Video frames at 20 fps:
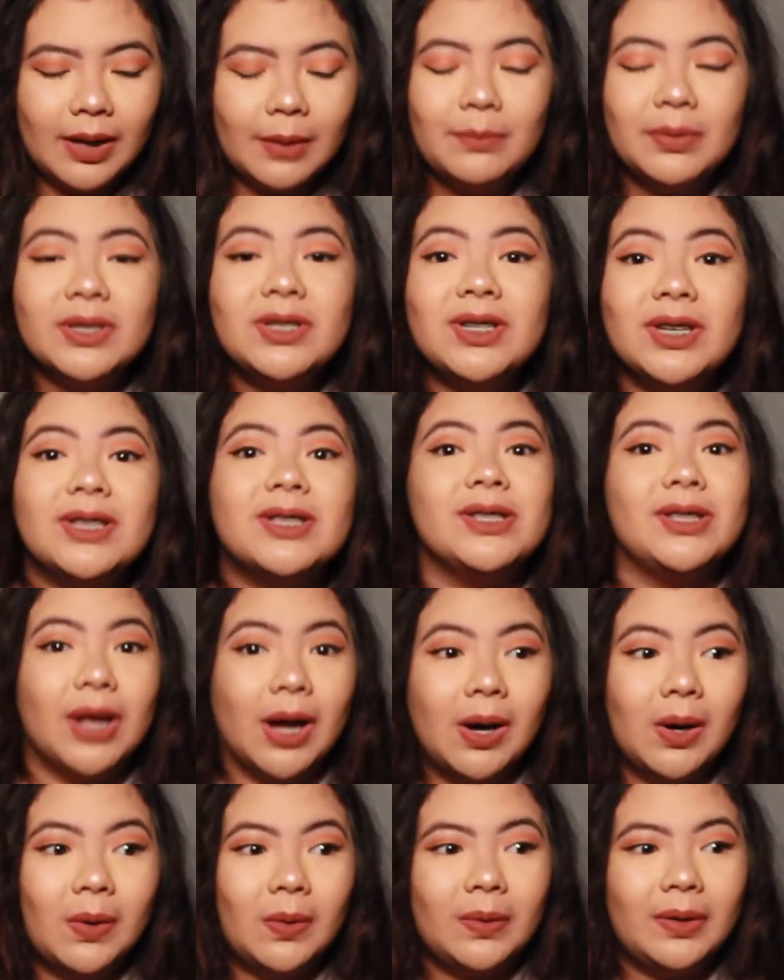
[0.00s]
but just
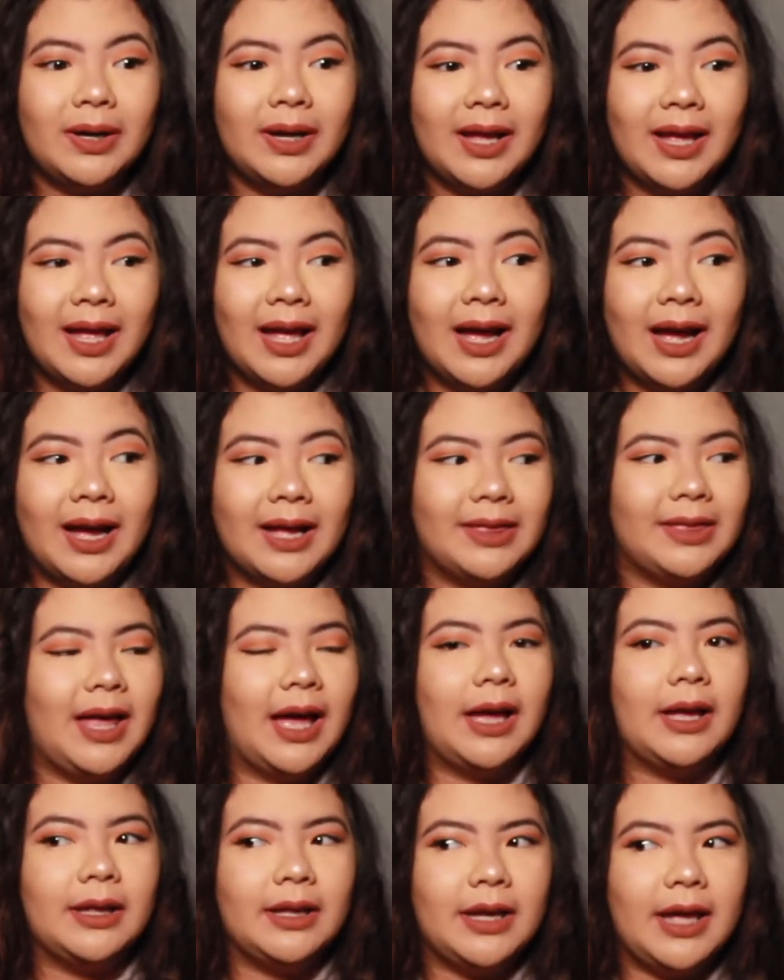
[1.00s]
know
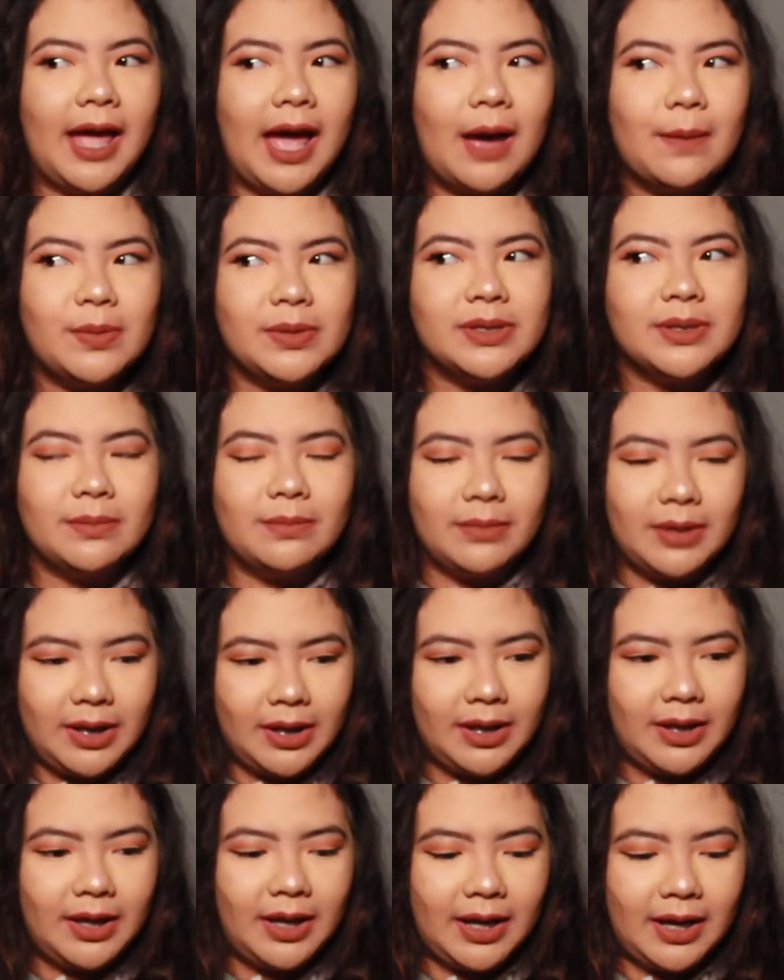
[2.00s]
that it happened to
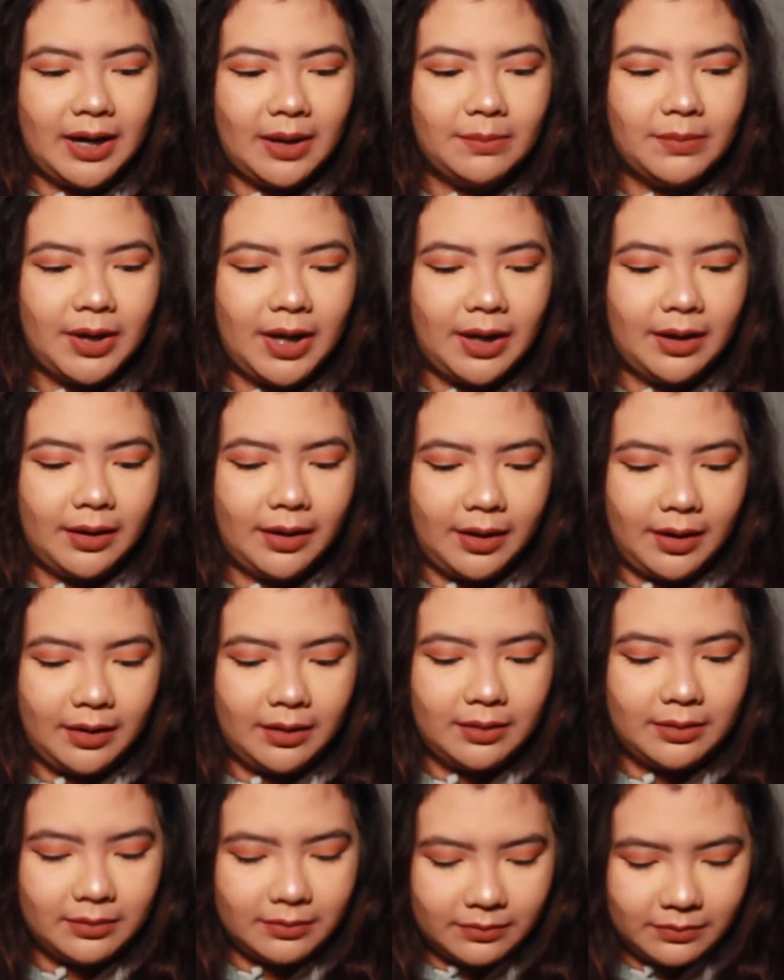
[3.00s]
me, and I'm not
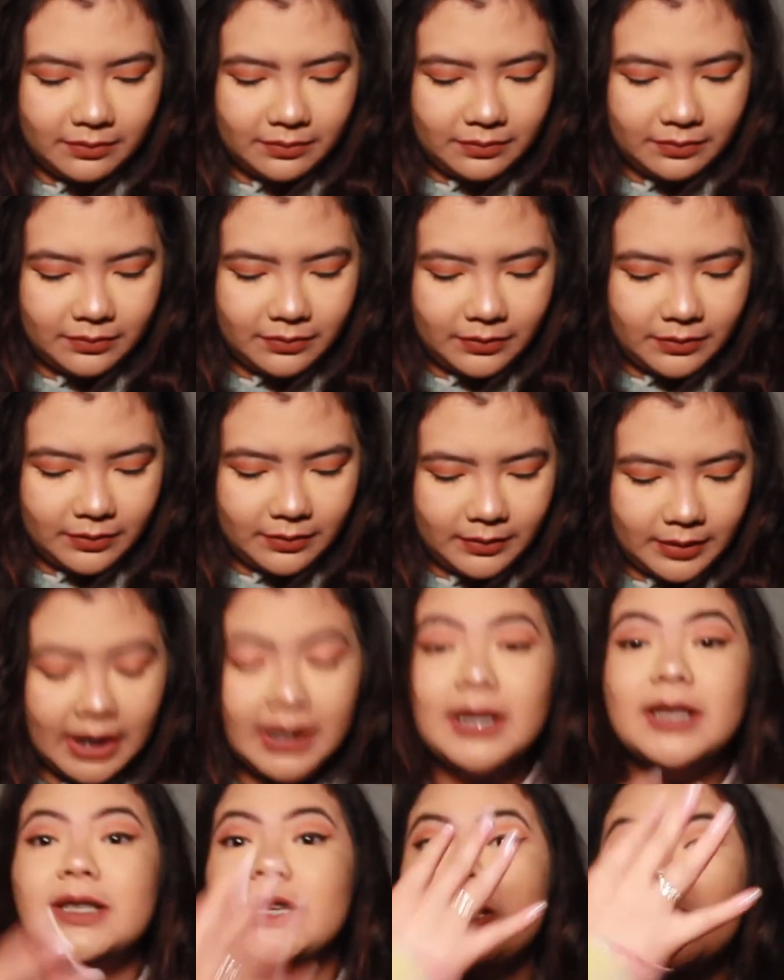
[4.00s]
like,
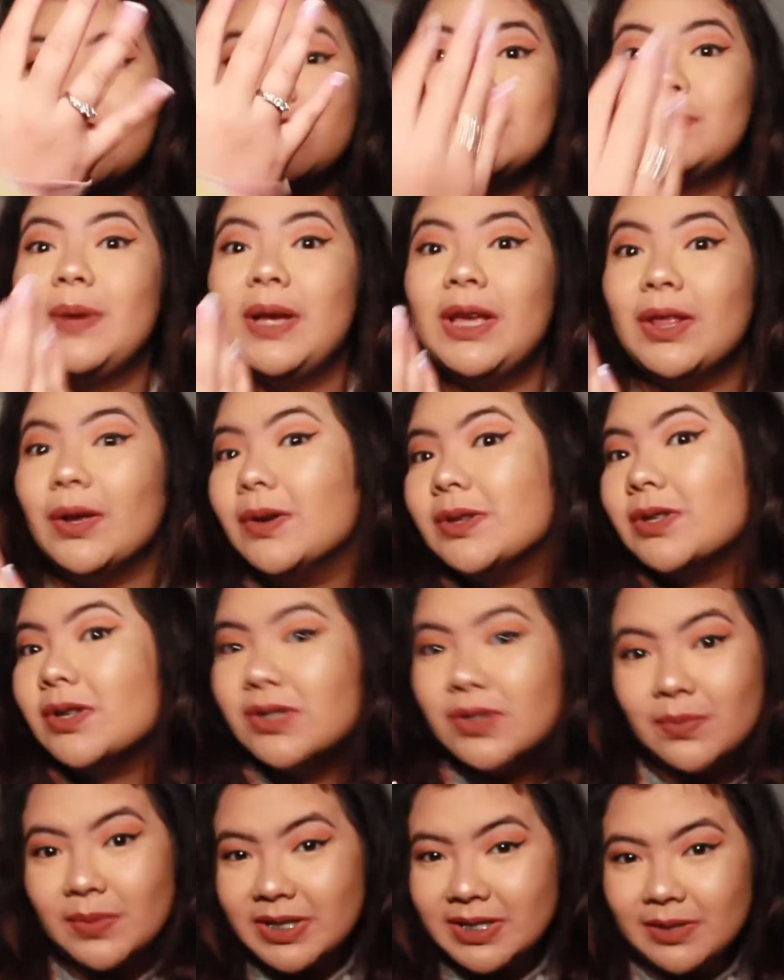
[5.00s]
and it's not just me though, it's
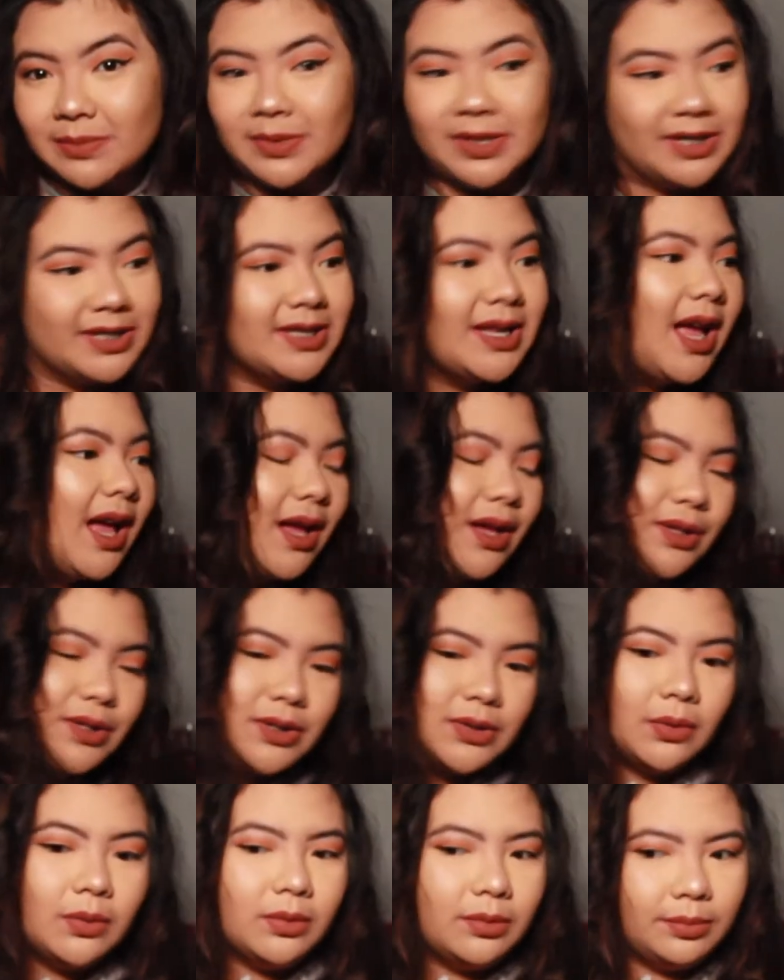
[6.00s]
also my siblings.
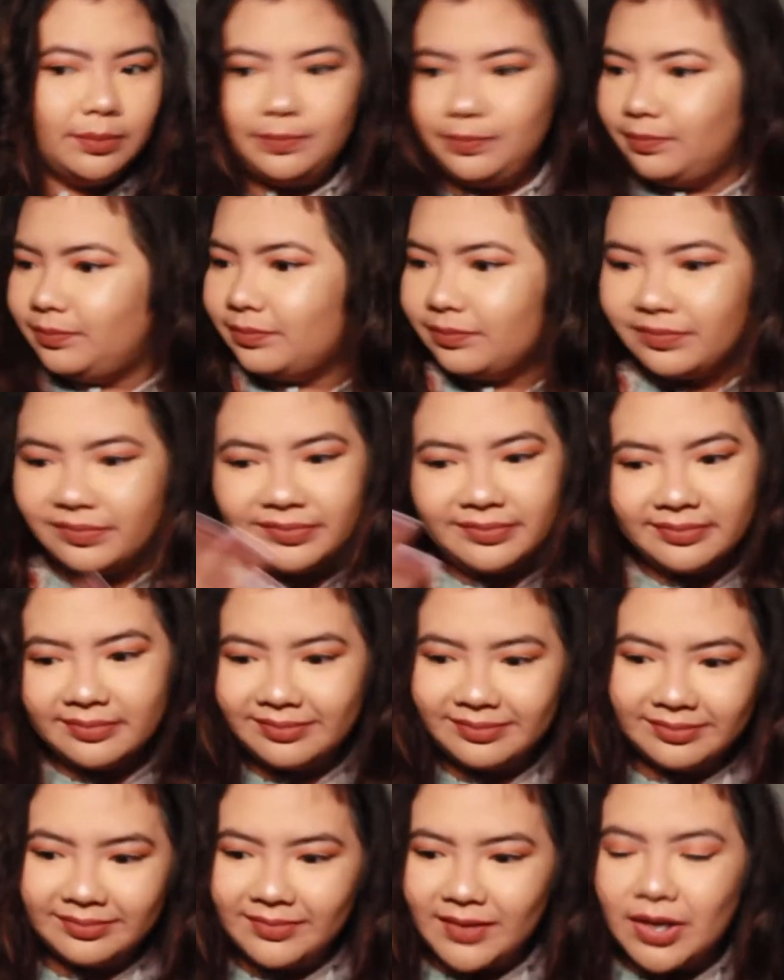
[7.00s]
So
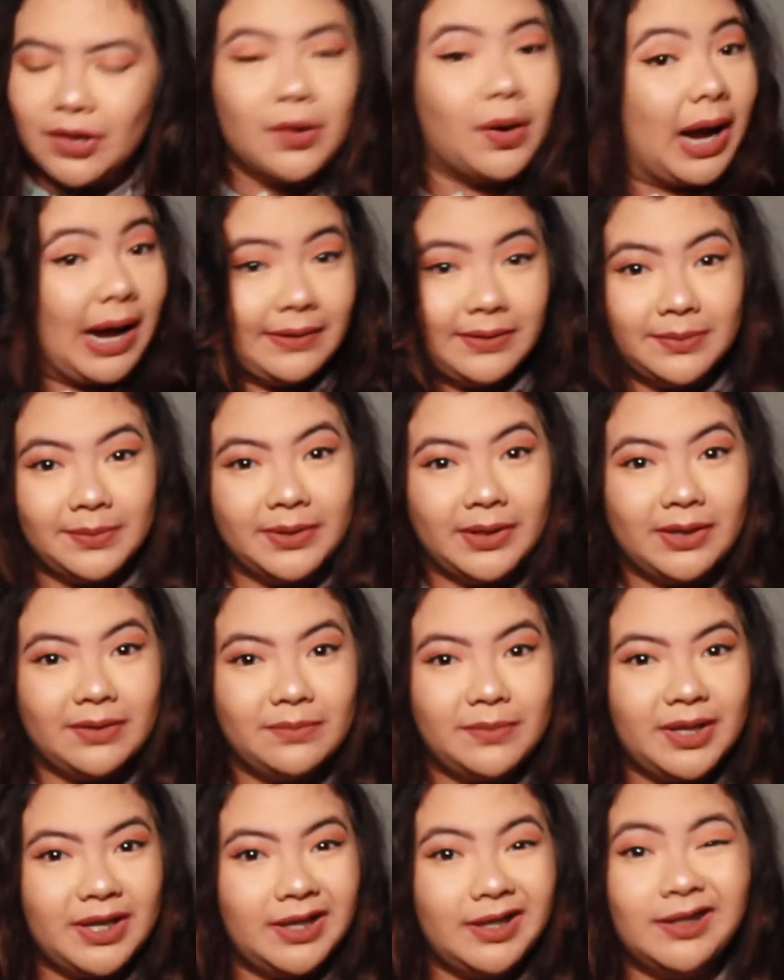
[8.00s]
you don't have to
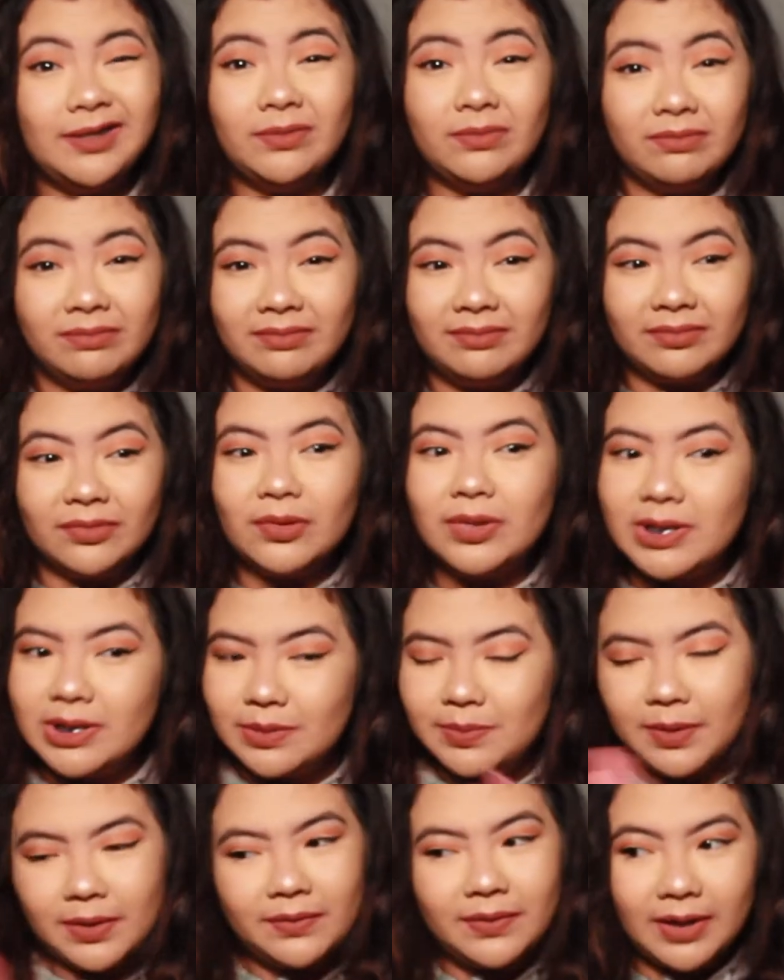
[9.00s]
believe me, which
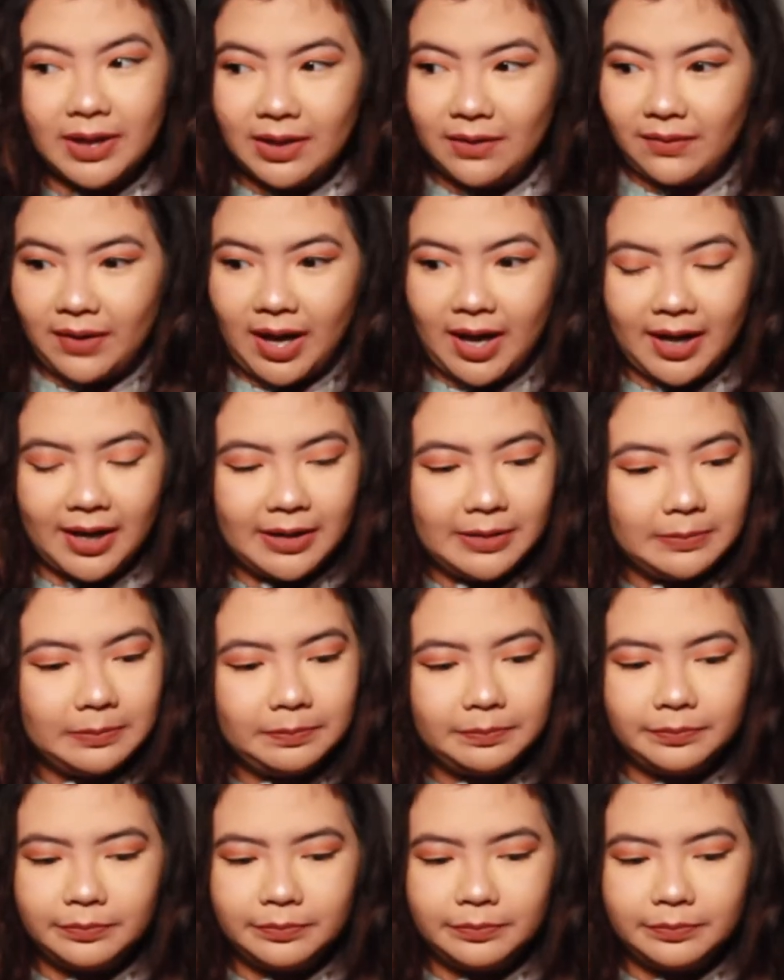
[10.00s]
is perfectly fine.